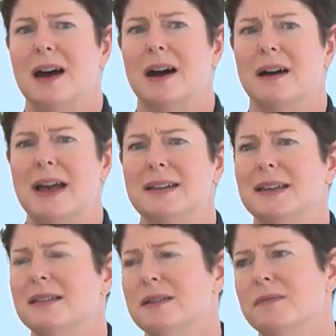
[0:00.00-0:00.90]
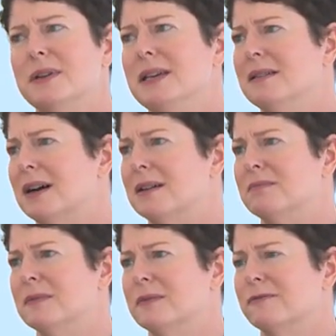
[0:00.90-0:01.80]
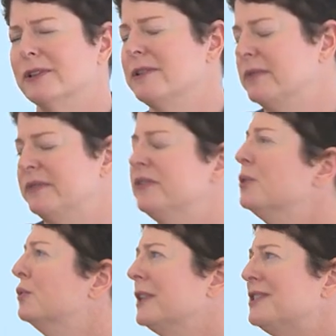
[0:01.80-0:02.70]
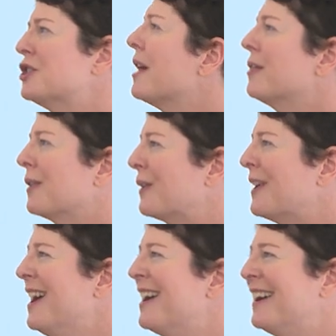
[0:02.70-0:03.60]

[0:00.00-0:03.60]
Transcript: Uh, and I think we um, really, we fuel each other.